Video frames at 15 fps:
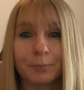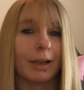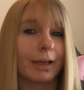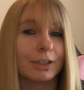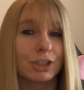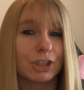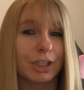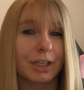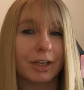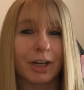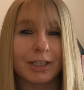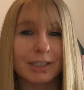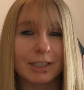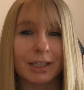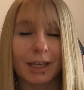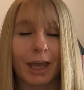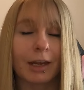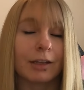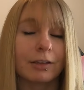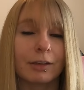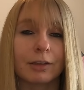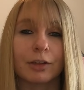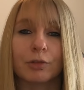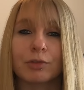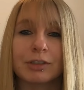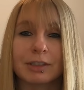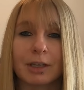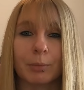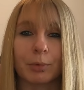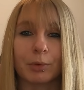Last year, I didn't get anything that
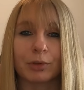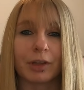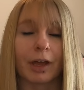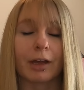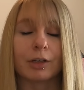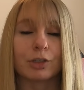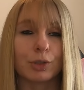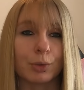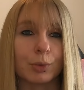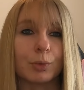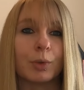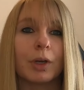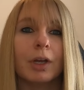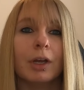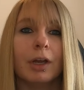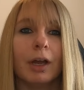resembled that at all.